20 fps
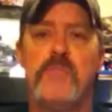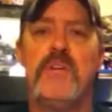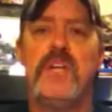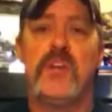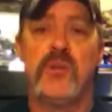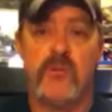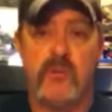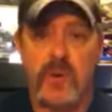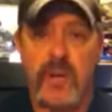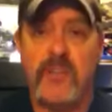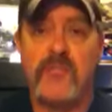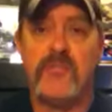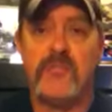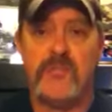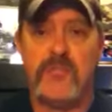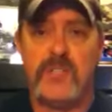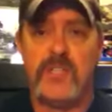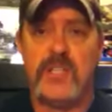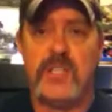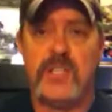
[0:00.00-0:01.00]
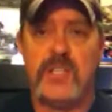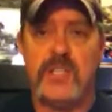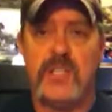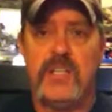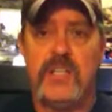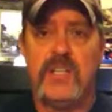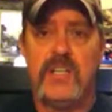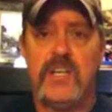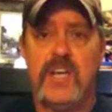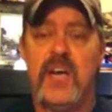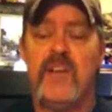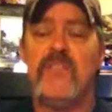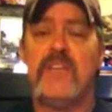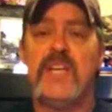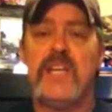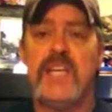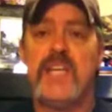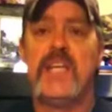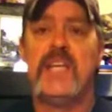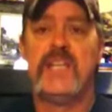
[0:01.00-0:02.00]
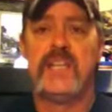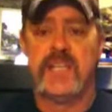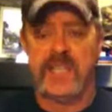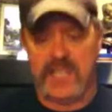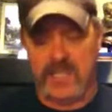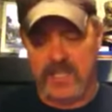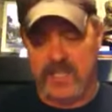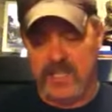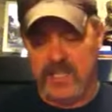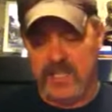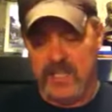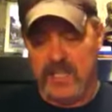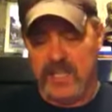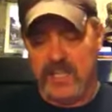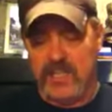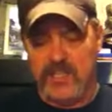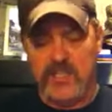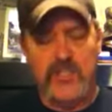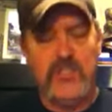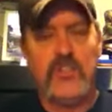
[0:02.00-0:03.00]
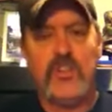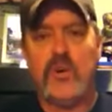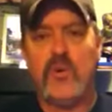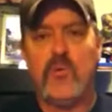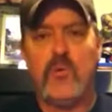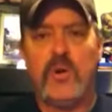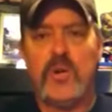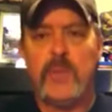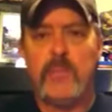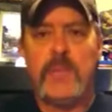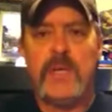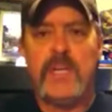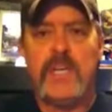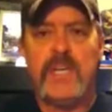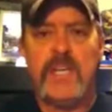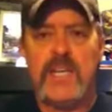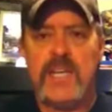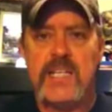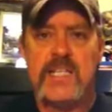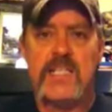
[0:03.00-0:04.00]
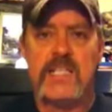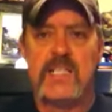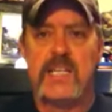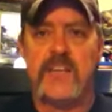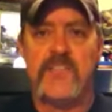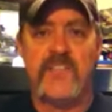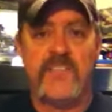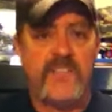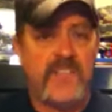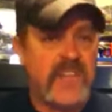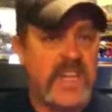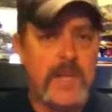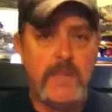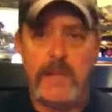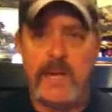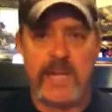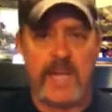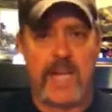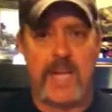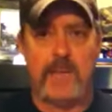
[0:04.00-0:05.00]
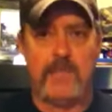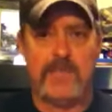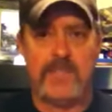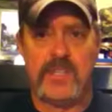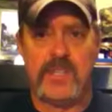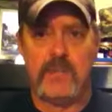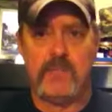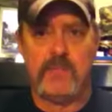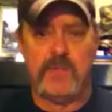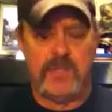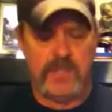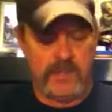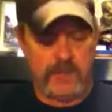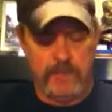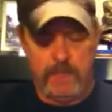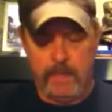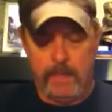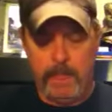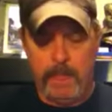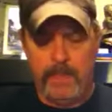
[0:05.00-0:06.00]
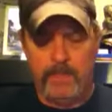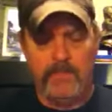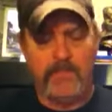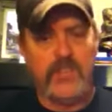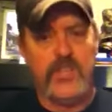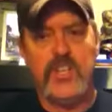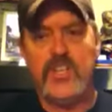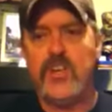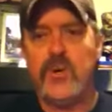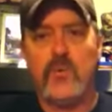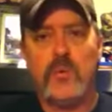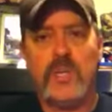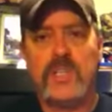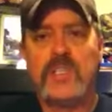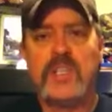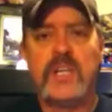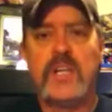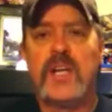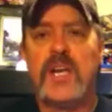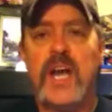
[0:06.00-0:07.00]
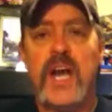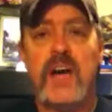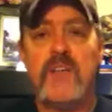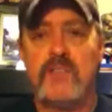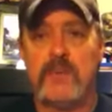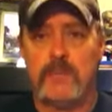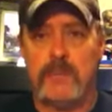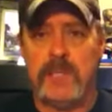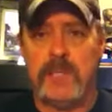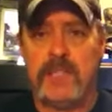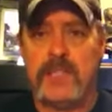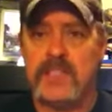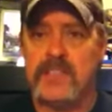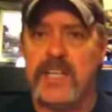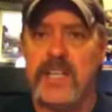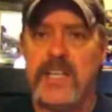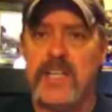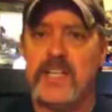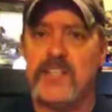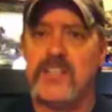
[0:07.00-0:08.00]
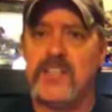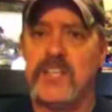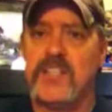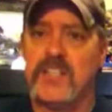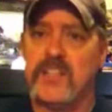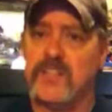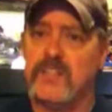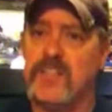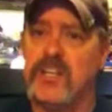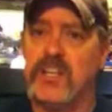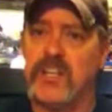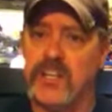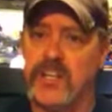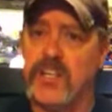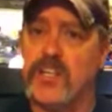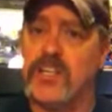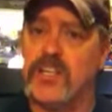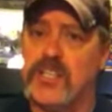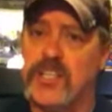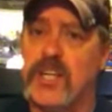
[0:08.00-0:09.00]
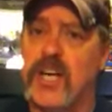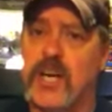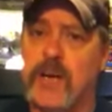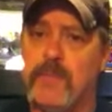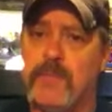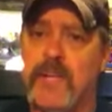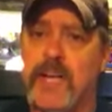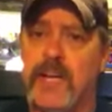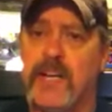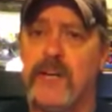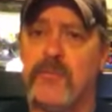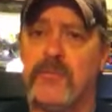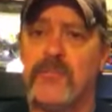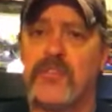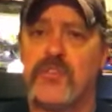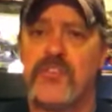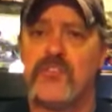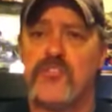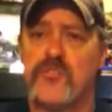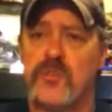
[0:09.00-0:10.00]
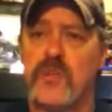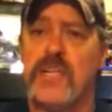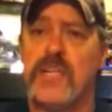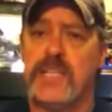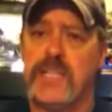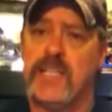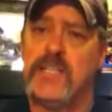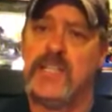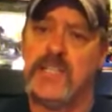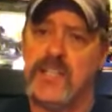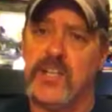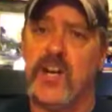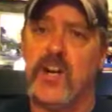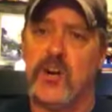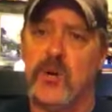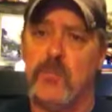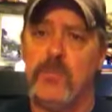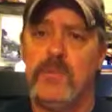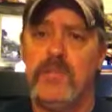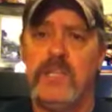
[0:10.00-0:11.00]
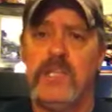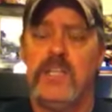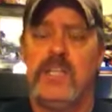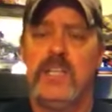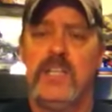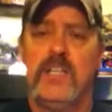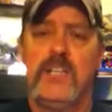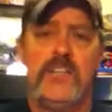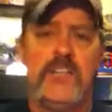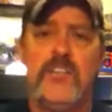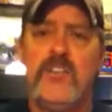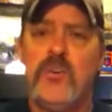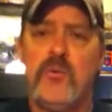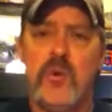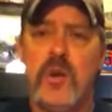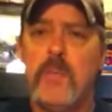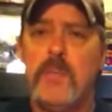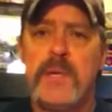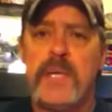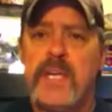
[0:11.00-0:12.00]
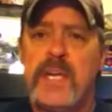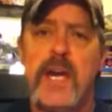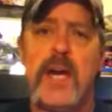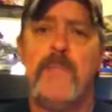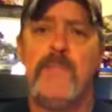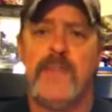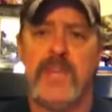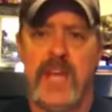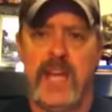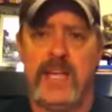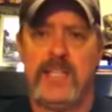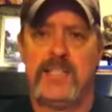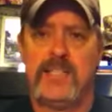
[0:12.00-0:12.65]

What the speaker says: a refugee of anything. You don't want to be in some FEMA camp somewhere. You don't want the government, because they did such a very good job down there with Katrina and the dome. You don't want to become that.